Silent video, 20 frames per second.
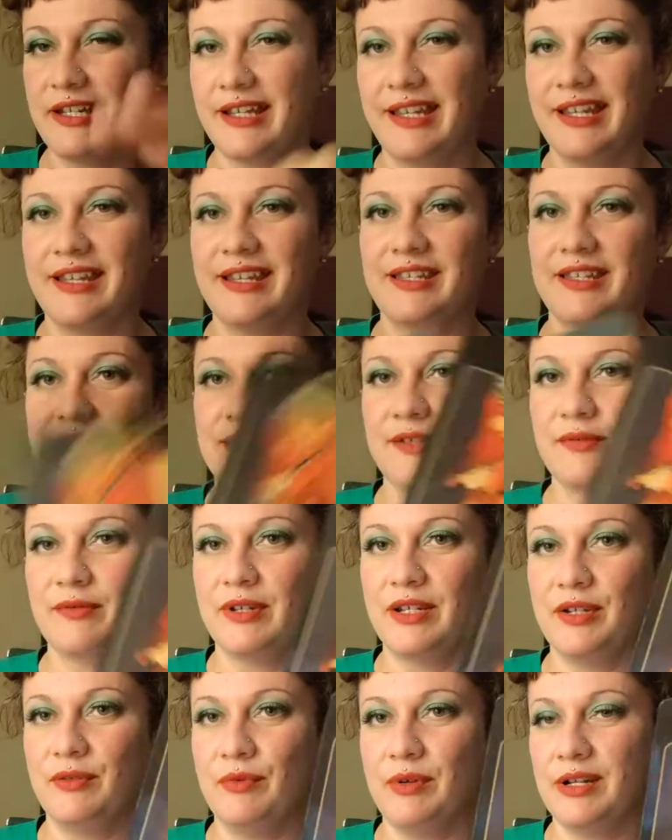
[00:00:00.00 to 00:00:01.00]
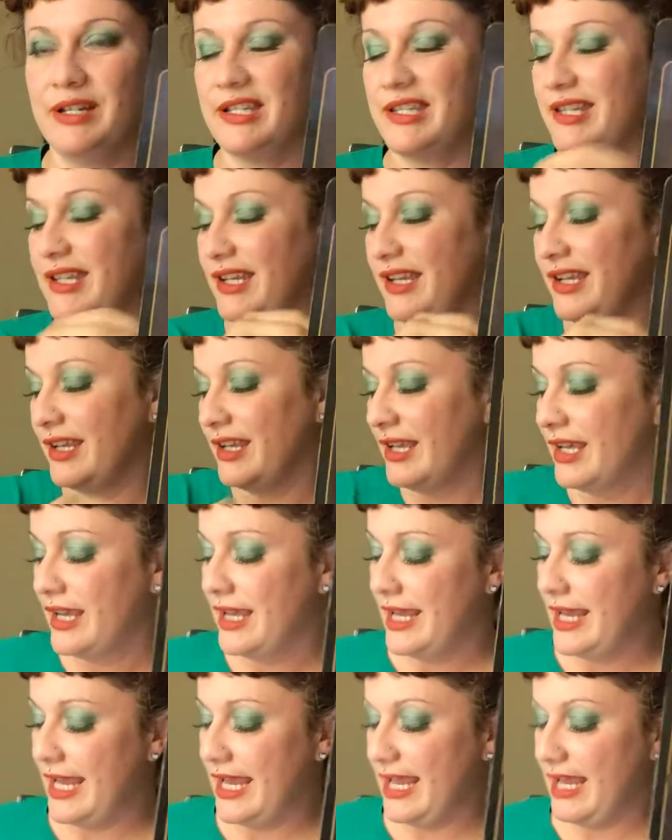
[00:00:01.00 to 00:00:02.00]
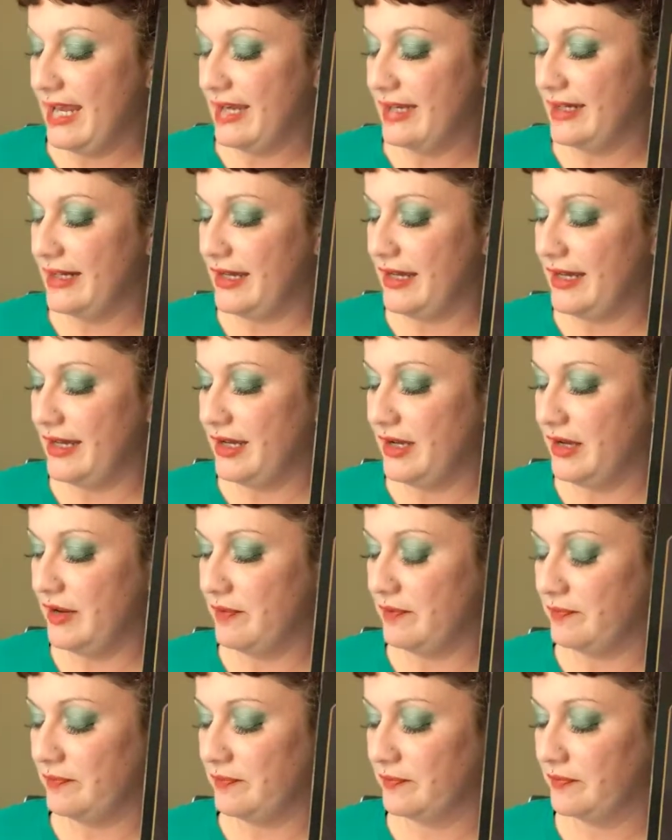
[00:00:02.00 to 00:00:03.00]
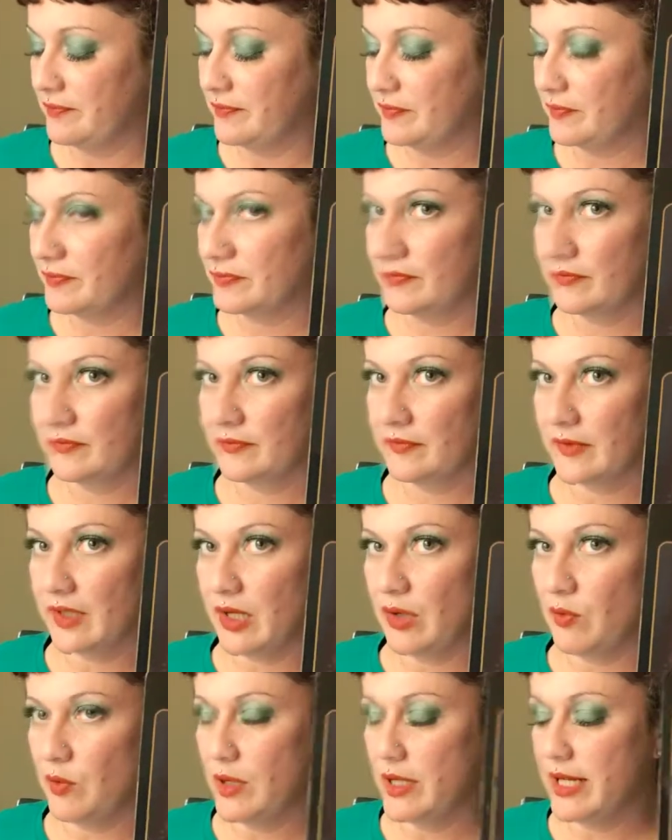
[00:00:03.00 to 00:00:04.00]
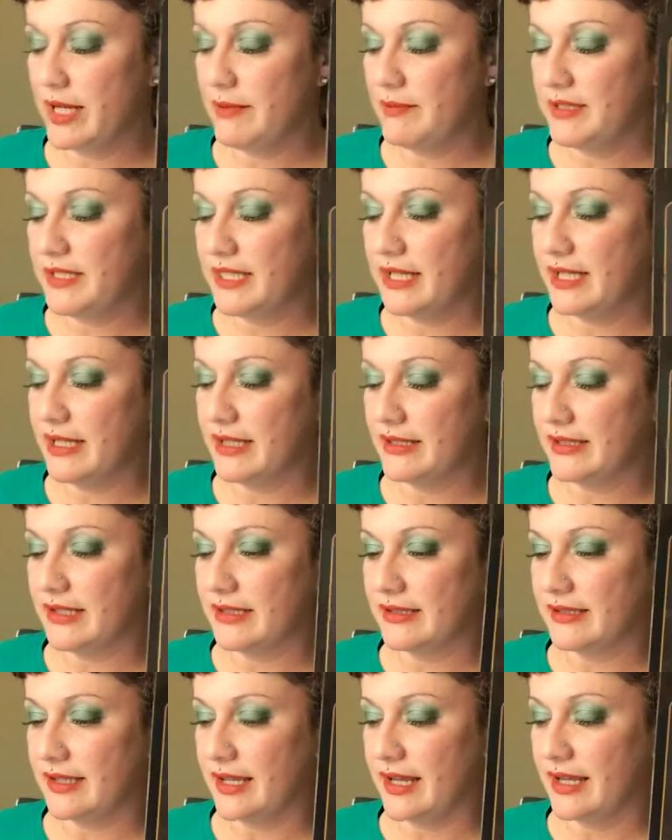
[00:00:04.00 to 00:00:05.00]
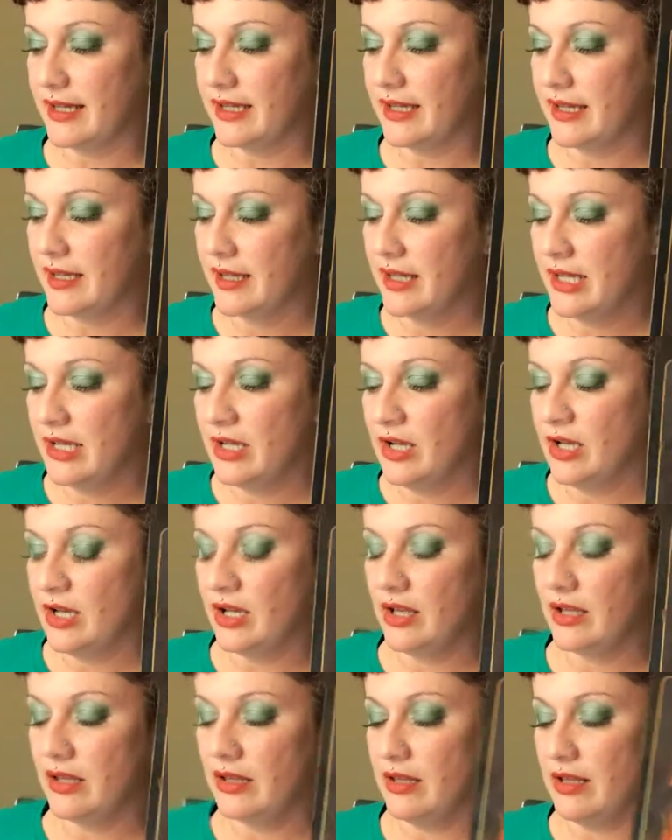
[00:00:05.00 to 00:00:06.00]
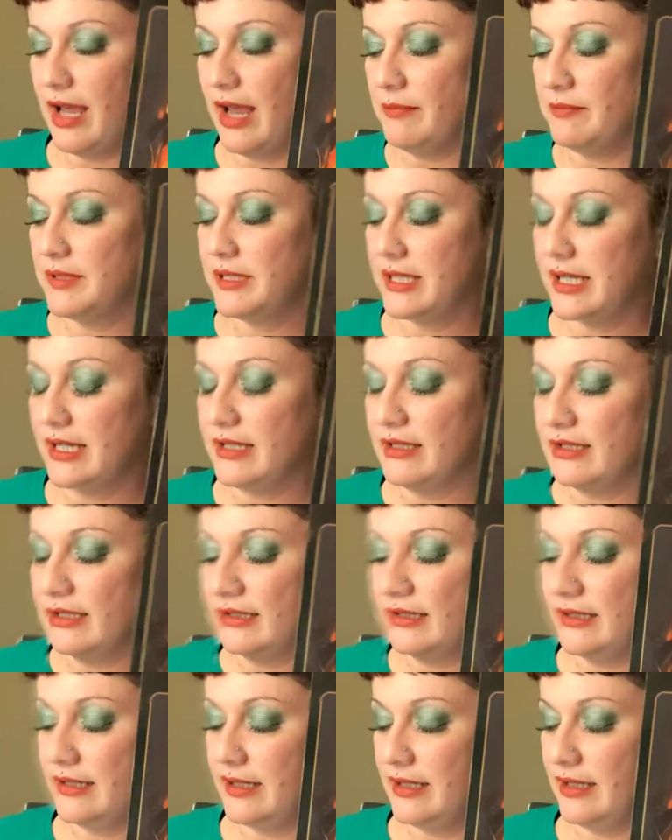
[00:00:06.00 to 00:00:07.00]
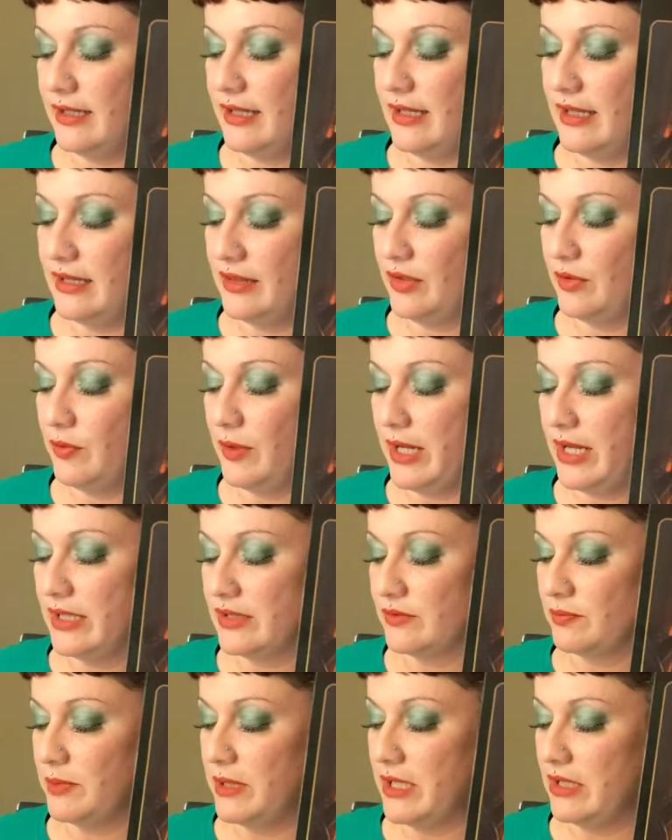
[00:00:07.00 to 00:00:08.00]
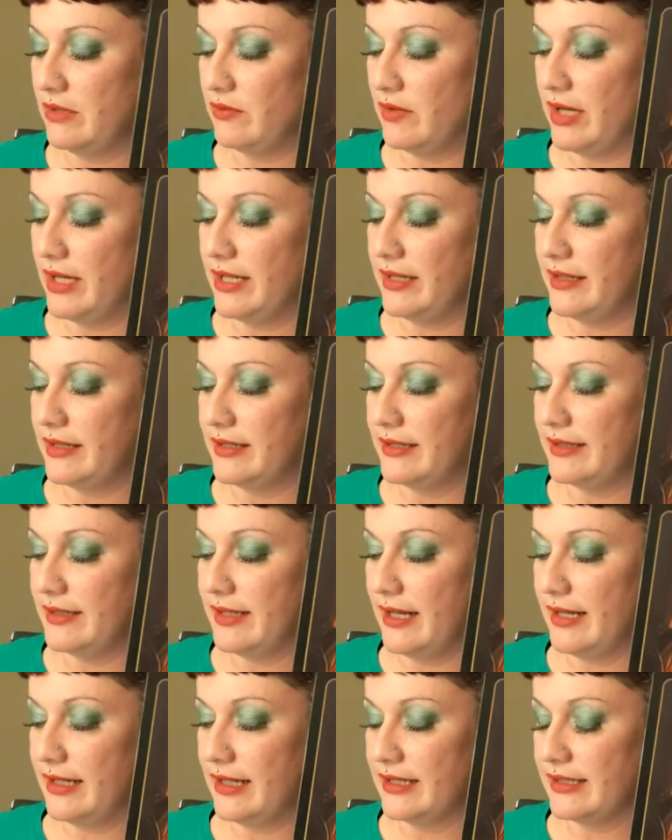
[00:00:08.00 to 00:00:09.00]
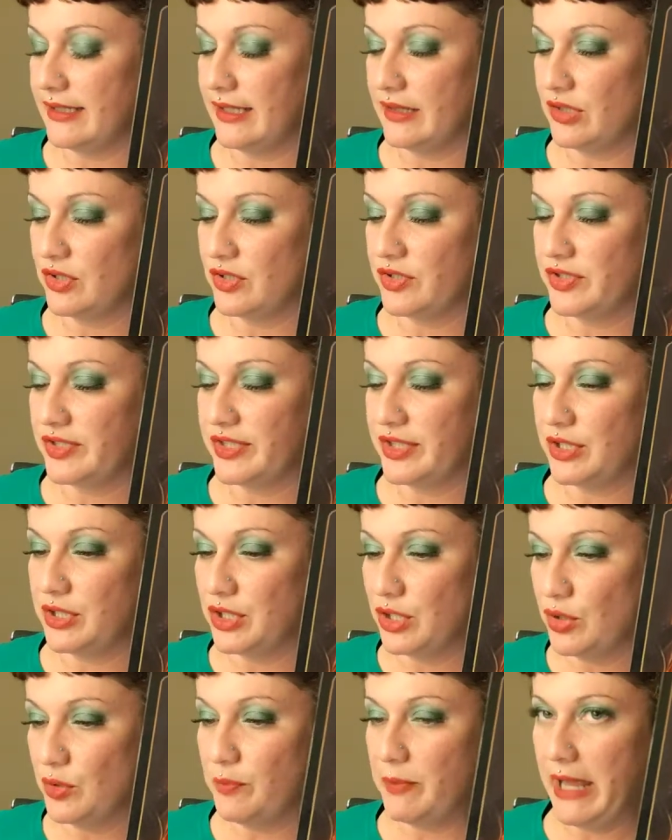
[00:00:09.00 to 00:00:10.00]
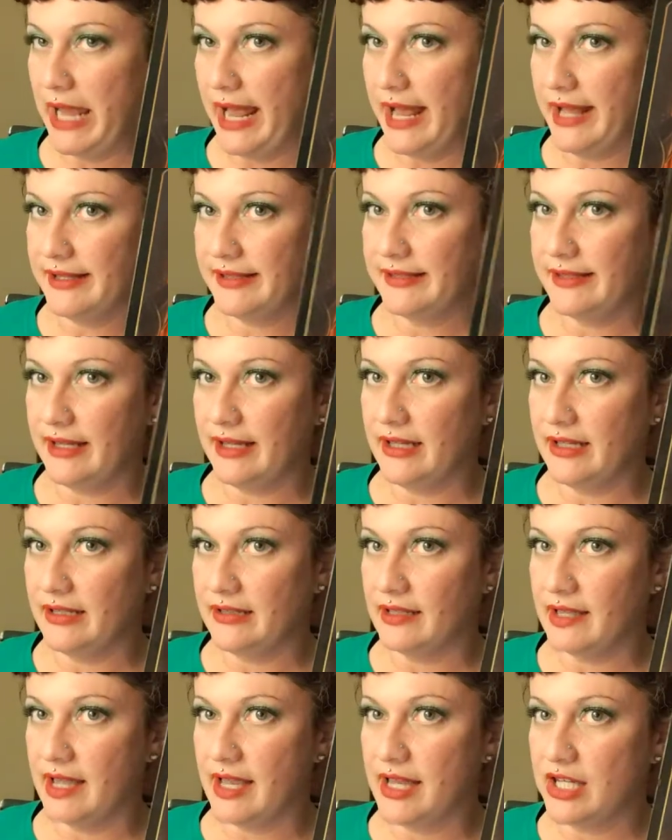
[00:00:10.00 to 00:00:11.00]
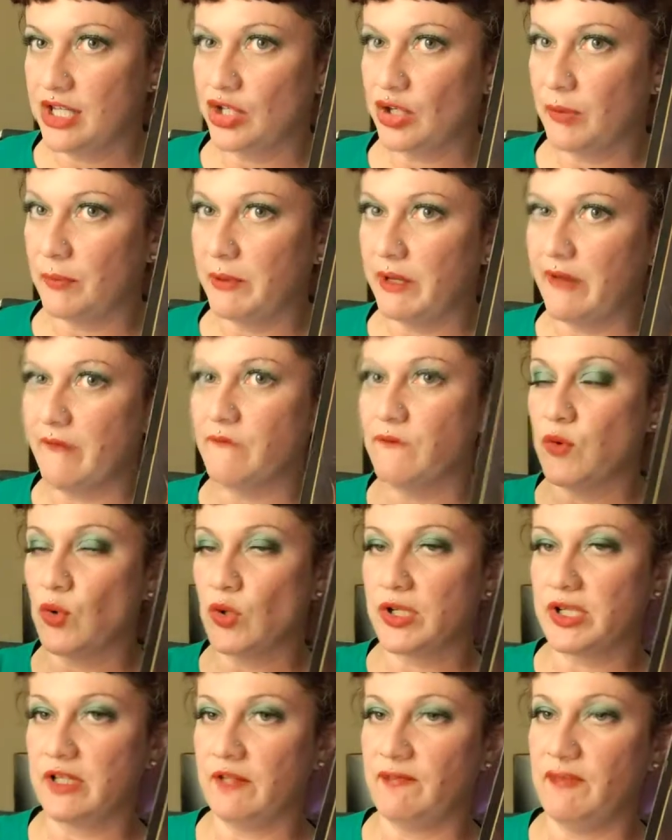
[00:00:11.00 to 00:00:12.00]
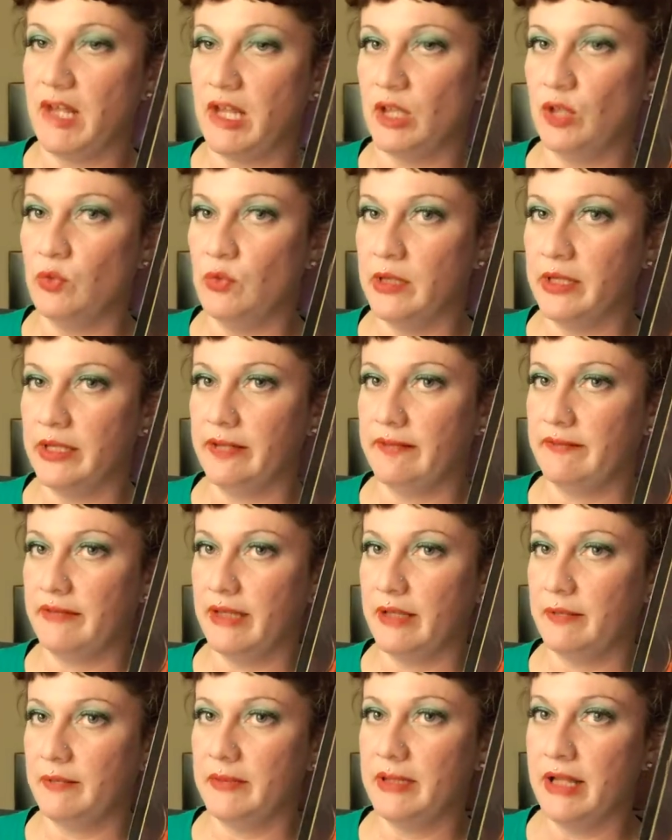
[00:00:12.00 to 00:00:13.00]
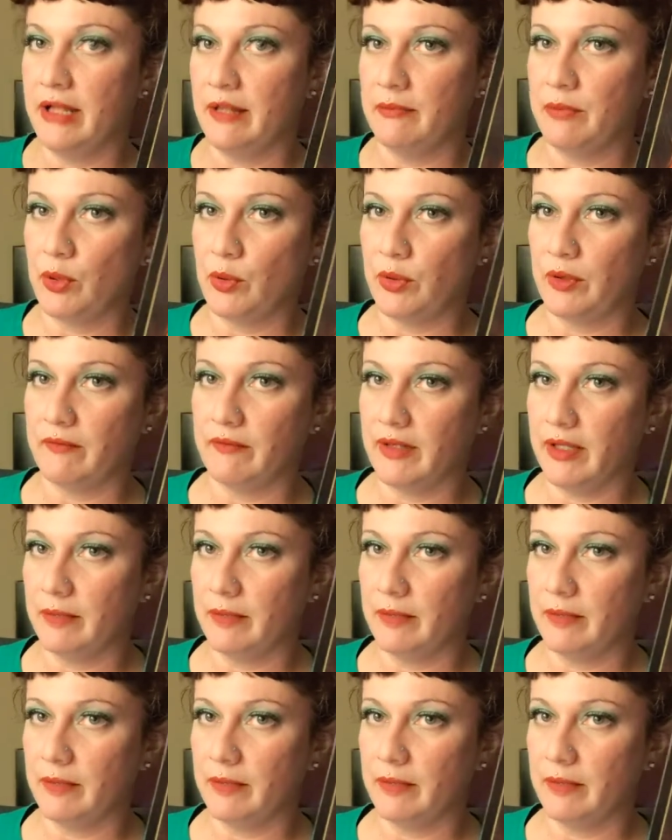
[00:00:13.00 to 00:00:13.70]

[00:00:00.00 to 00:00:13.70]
I guess is what you want to say. And um, what I'm seeing is it's like I'm seeing this eh, the way it's being read in this deck is that there's the two paths and like you're being forced to follow one of them, not both of them.